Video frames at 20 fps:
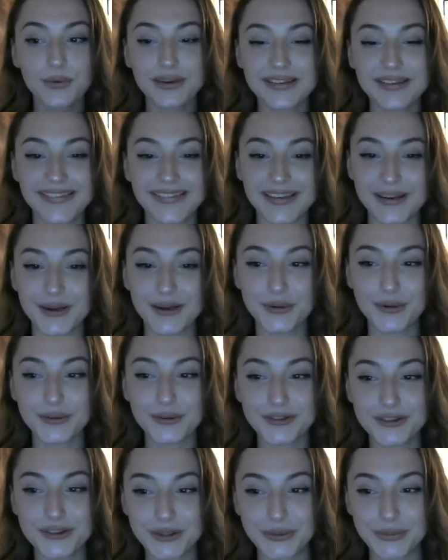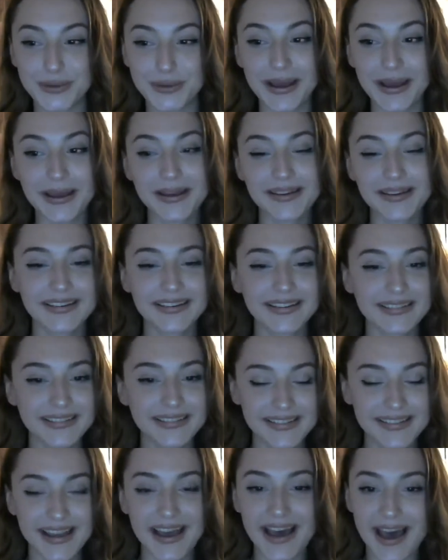wouldn't say no to
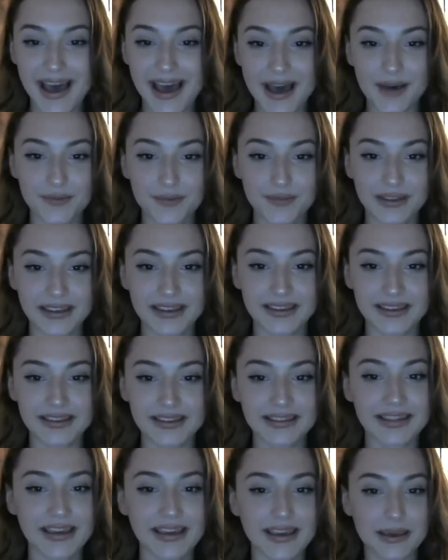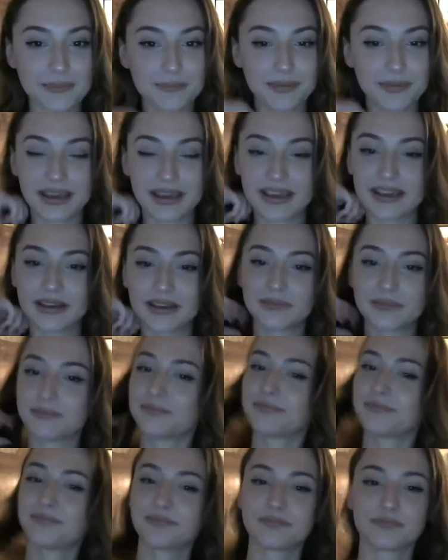having like being
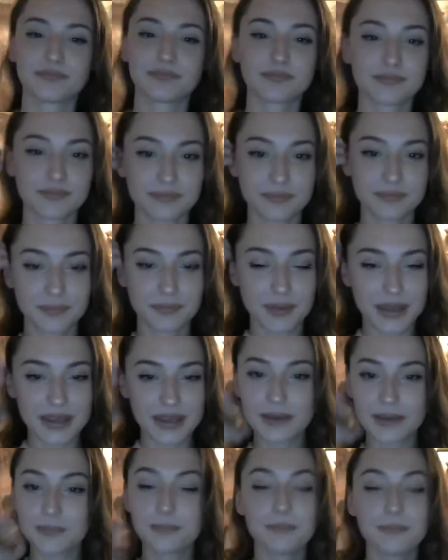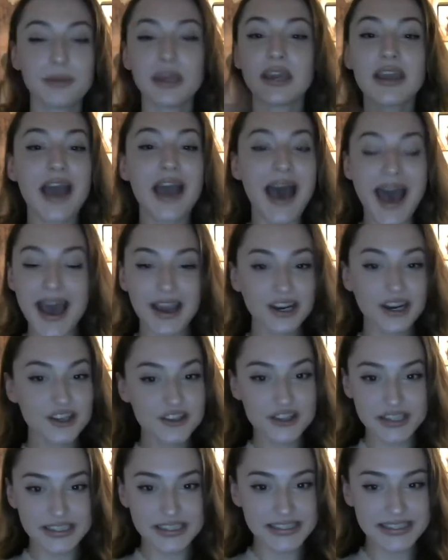a big
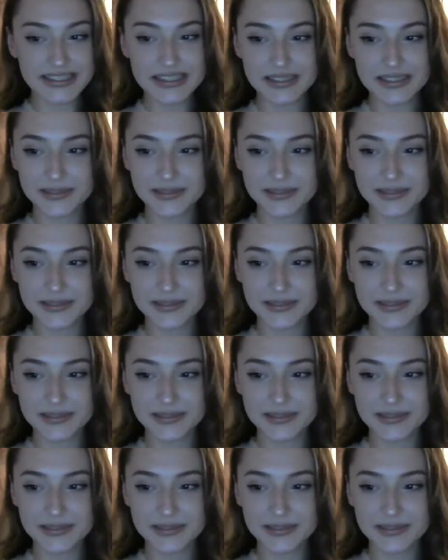actress.